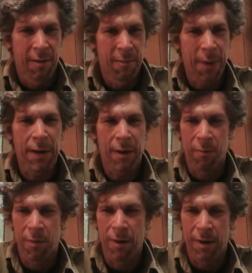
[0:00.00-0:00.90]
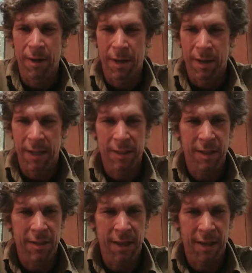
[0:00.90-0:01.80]
better work it's
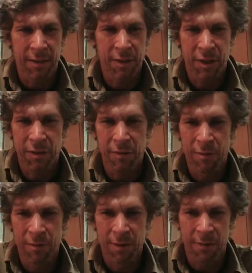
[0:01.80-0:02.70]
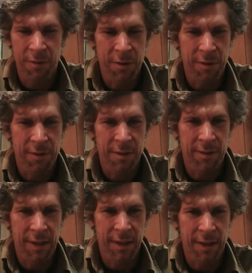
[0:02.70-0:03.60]
just kind of chewed through the fuels of
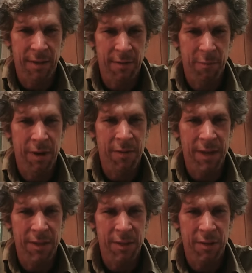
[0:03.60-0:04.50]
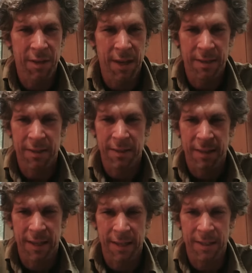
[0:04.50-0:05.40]
the previous
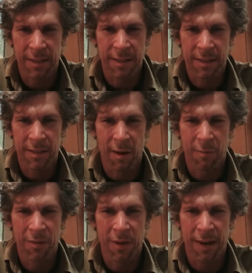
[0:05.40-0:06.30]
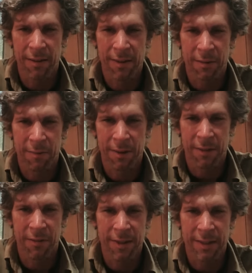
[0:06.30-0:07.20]
2006 Somes fire that really
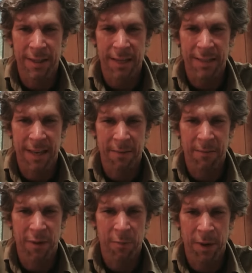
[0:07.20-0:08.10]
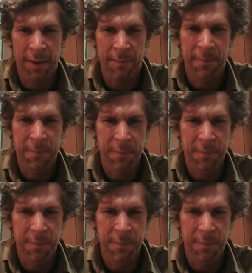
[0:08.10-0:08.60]
fits that same footprint